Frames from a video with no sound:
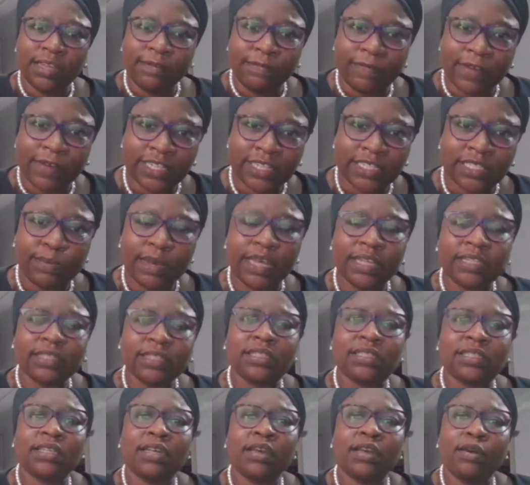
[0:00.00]
The
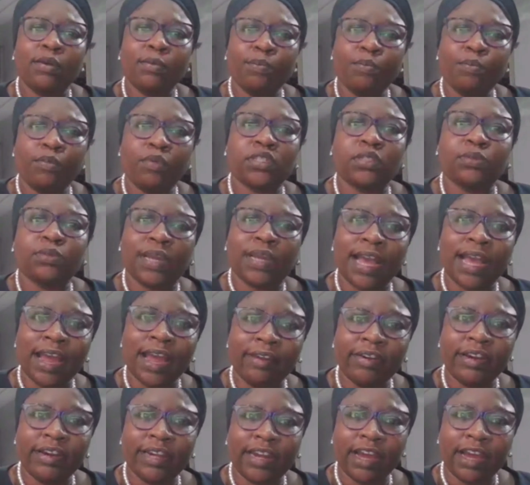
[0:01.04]
investment must be
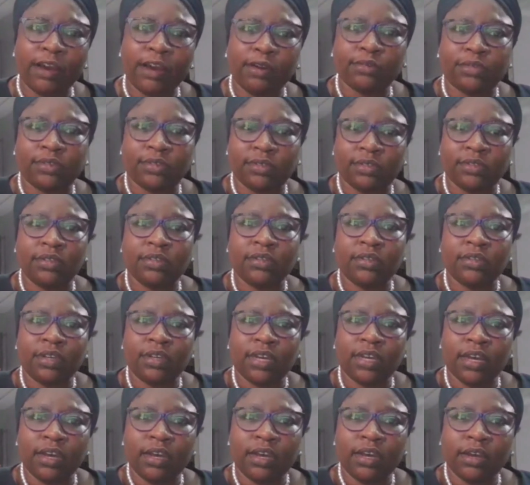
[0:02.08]
carried out
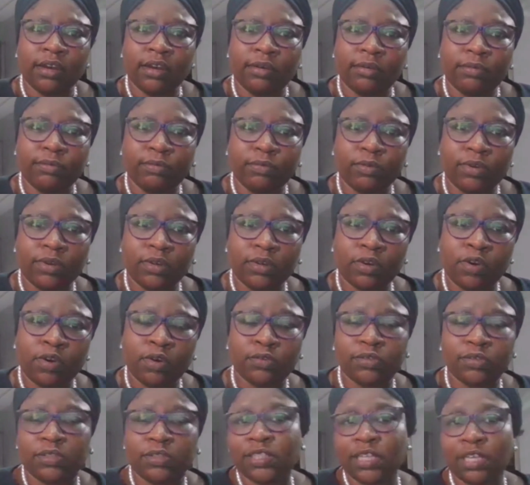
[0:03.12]

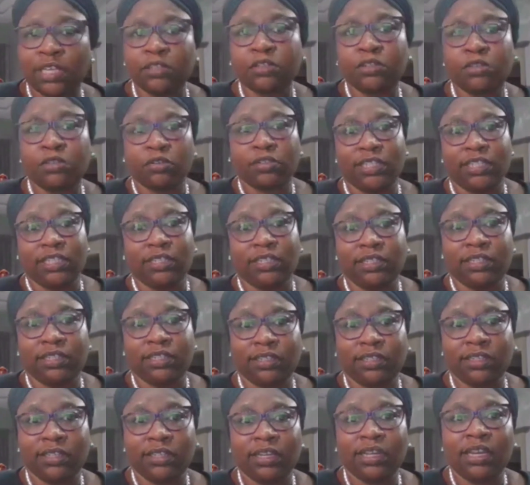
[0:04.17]
consensuously.
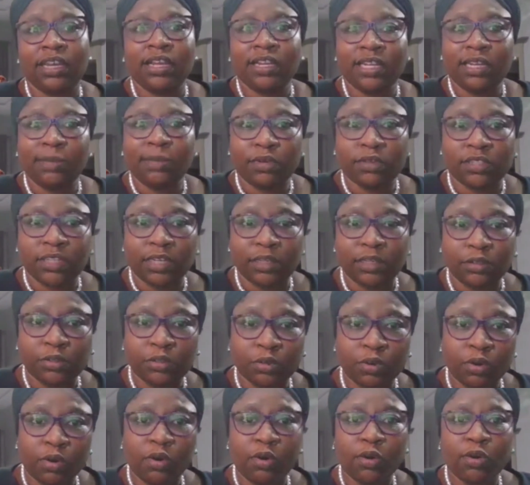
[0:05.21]
They must
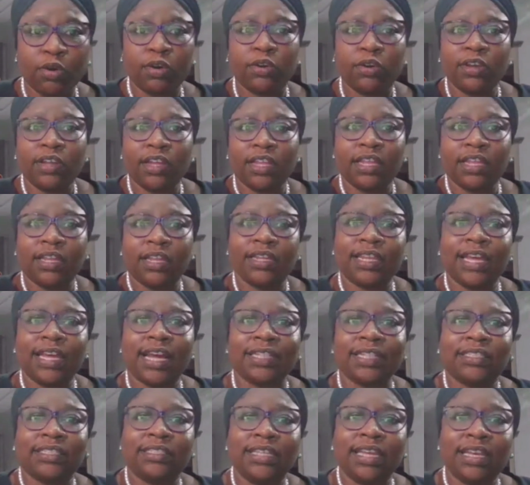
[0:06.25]
ensure
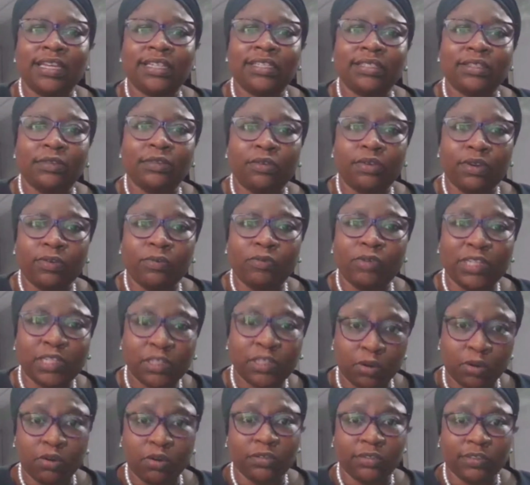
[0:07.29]
that there is
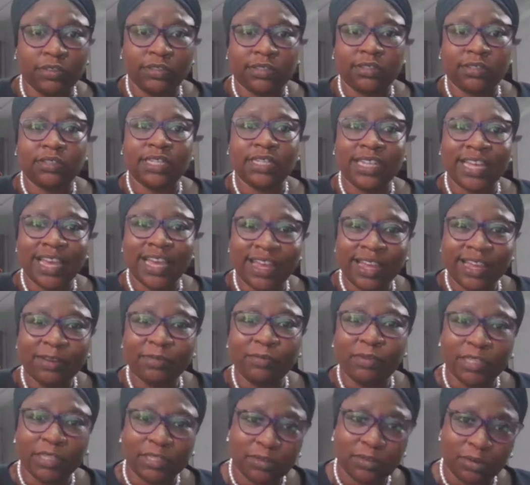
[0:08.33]
returns, the
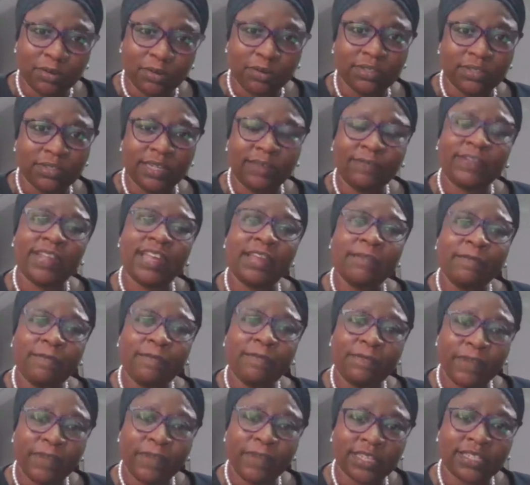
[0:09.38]
earn returns. If they
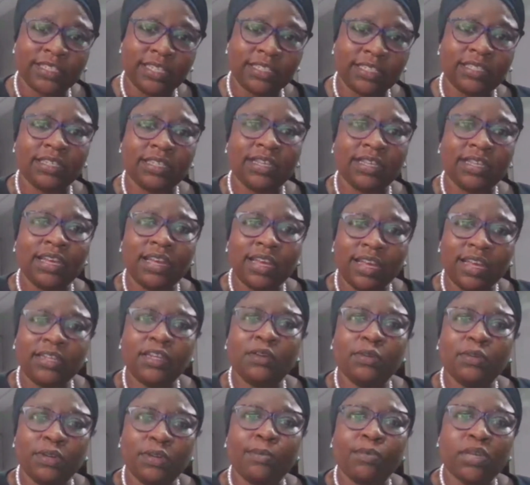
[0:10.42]
invest it,
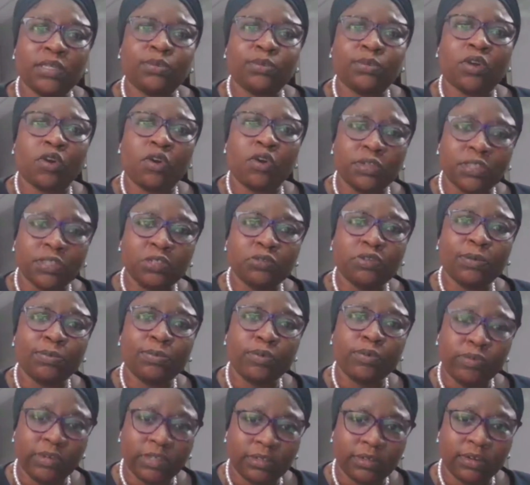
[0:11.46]
there must be
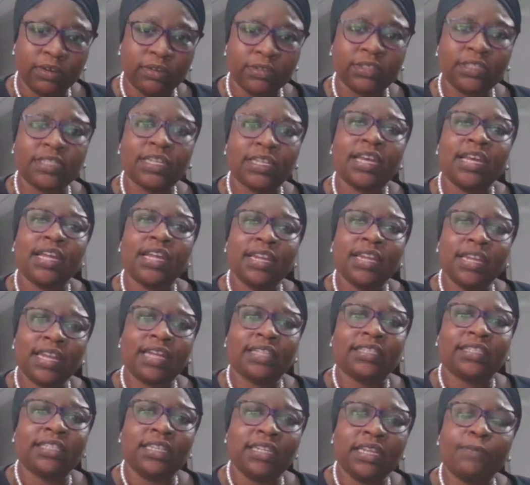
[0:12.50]
considerable returns.
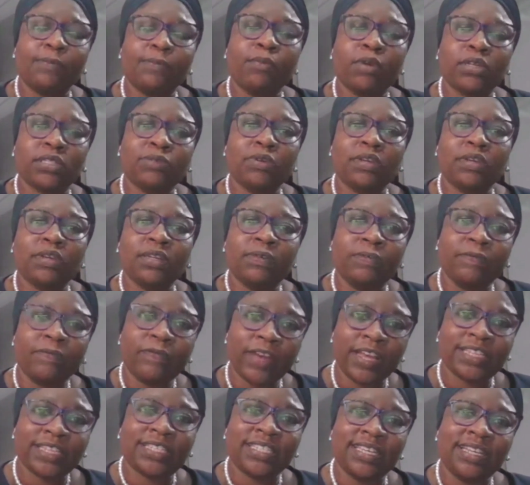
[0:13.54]
That they must
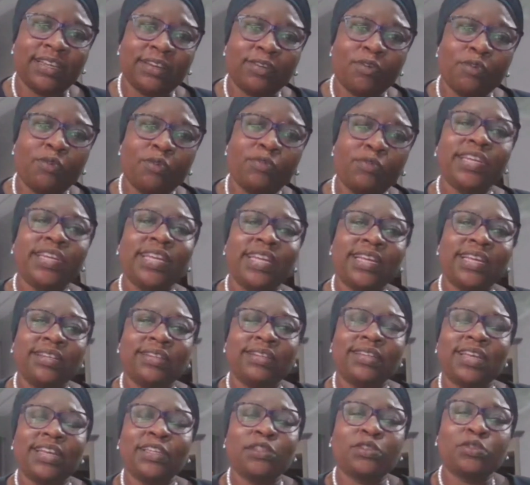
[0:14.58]
invest in only
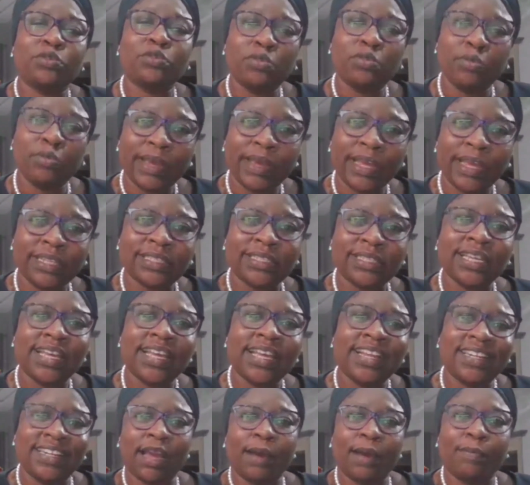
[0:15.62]
in instruments
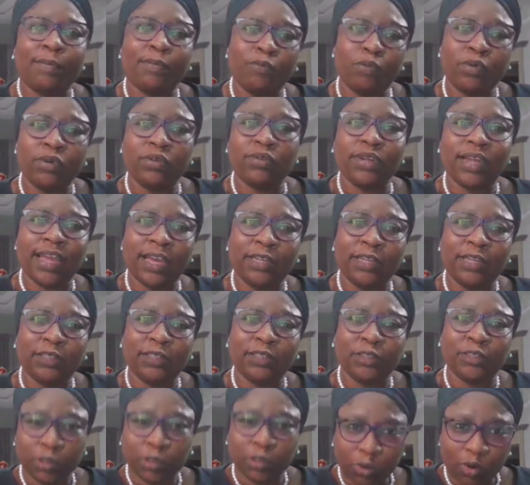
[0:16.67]
that would
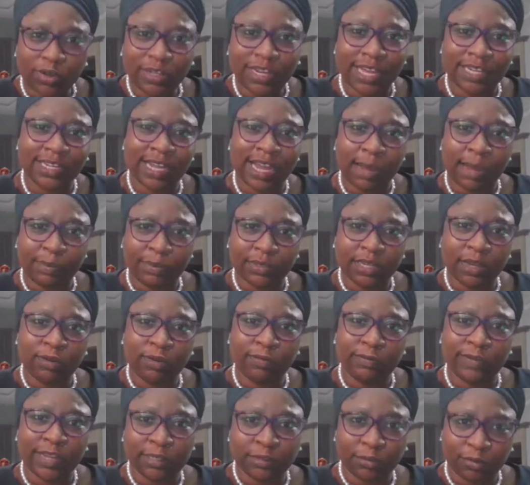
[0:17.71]
ensure that the
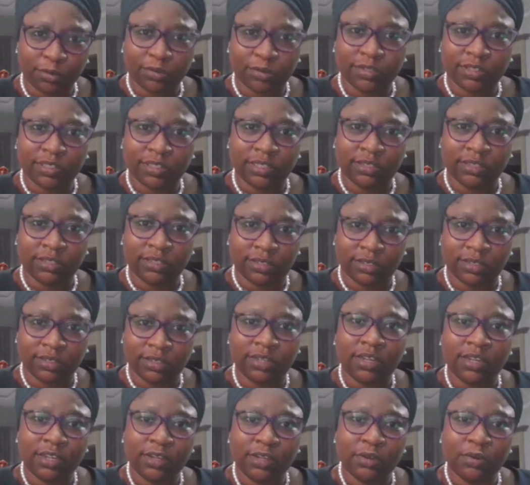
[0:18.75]
capital of that trust is,
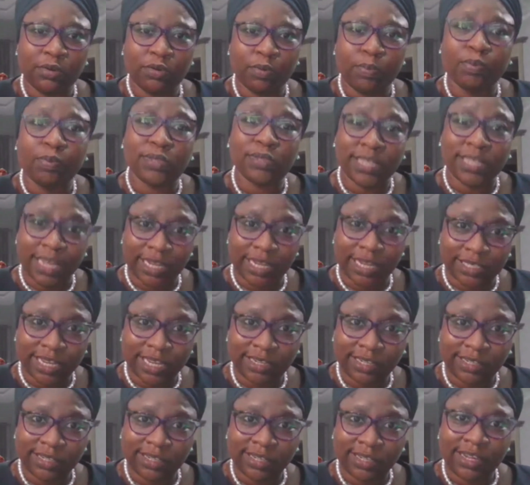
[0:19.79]

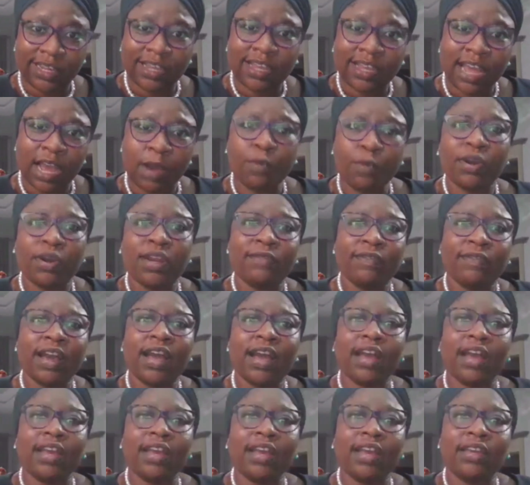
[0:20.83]
protected, and
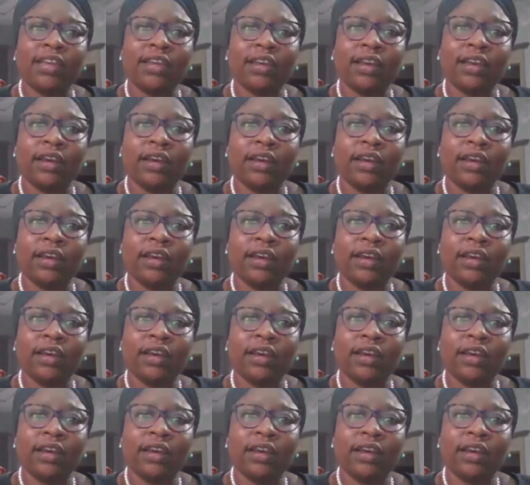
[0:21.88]
whatever